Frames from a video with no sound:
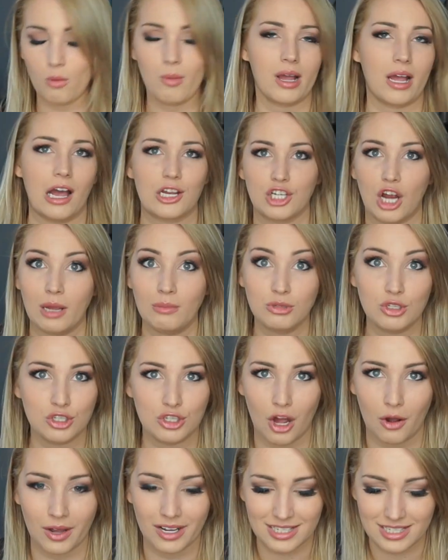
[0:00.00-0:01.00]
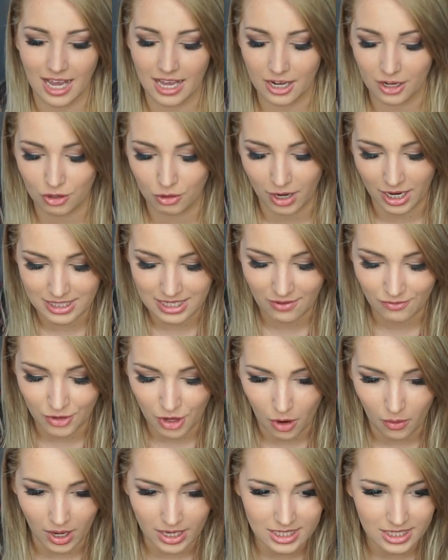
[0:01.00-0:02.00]
Oh my gosh, I'm so excited. You guys have
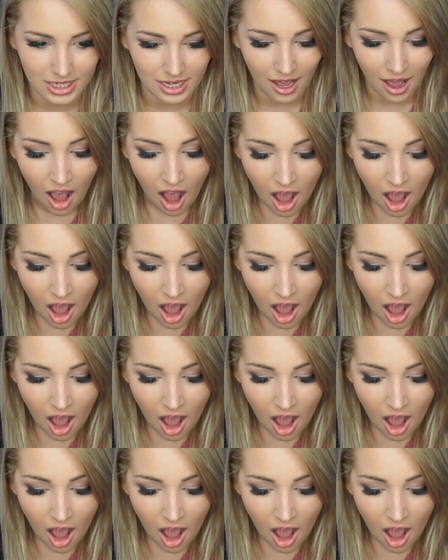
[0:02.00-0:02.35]
no idea.